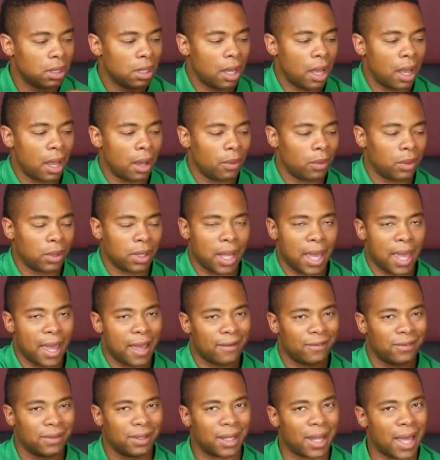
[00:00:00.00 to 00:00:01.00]
I would
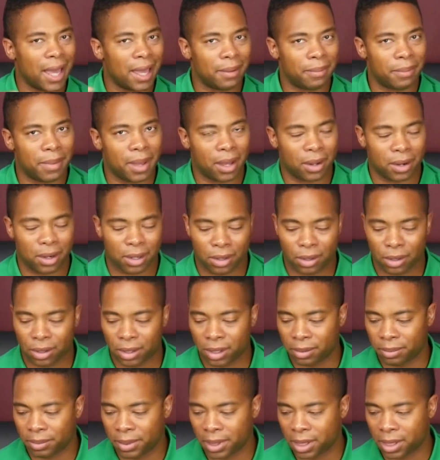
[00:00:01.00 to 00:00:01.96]
have a light mounted on it,